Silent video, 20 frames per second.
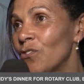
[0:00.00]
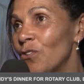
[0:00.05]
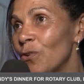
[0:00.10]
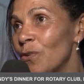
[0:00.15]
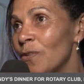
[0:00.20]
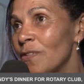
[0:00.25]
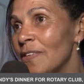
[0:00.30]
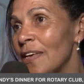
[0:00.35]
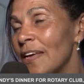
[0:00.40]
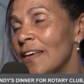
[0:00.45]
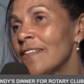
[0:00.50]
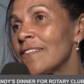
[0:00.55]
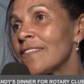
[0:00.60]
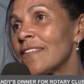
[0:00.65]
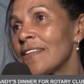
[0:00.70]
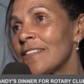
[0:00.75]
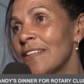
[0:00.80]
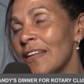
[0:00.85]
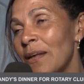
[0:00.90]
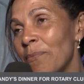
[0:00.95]
choose is
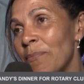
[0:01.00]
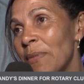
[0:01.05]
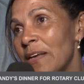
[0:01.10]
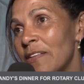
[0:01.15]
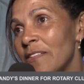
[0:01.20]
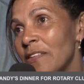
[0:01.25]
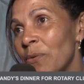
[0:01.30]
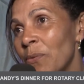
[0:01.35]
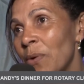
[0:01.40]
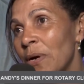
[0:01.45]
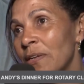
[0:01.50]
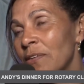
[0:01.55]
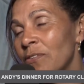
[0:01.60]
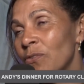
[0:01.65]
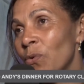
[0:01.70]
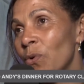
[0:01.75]
just an amazing one